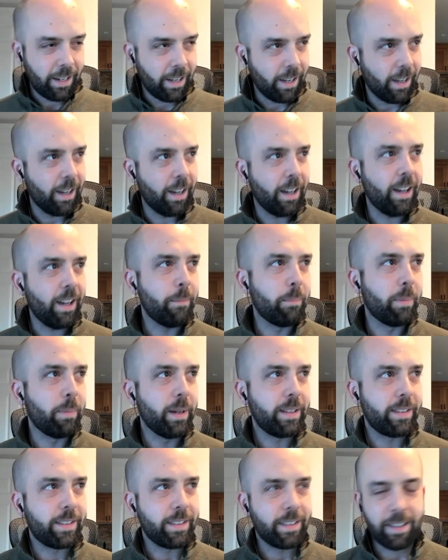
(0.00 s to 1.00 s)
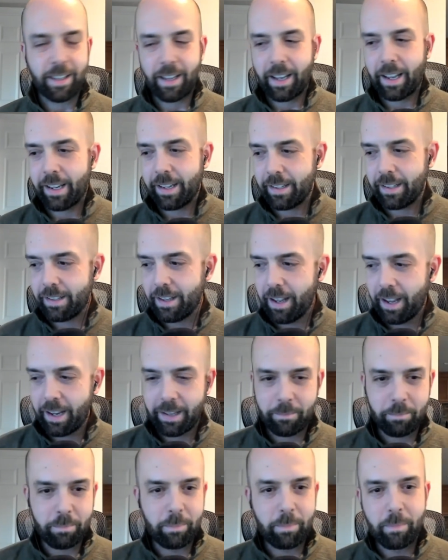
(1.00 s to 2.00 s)
but
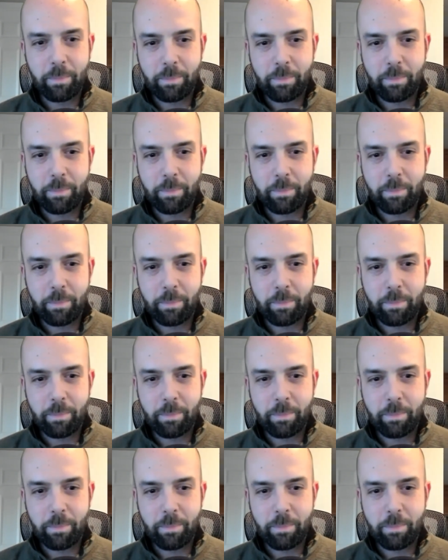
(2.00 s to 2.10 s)
I